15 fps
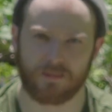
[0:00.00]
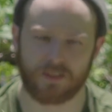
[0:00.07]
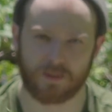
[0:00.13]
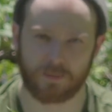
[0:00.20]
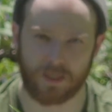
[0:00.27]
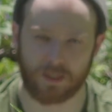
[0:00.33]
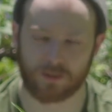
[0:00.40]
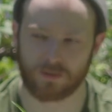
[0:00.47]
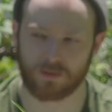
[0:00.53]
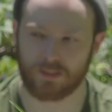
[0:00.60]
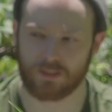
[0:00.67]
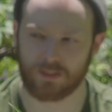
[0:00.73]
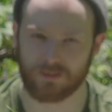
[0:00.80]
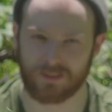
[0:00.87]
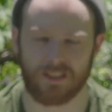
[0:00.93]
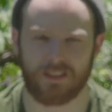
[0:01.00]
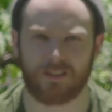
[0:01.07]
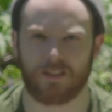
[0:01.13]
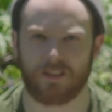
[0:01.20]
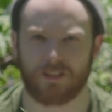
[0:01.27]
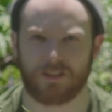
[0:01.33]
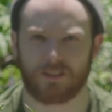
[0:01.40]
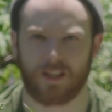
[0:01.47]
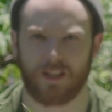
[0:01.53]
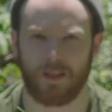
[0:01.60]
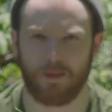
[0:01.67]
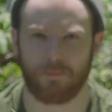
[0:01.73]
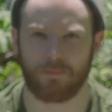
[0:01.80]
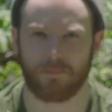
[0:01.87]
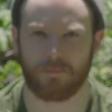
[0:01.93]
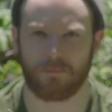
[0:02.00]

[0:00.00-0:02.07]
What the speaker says: special and unique to this game.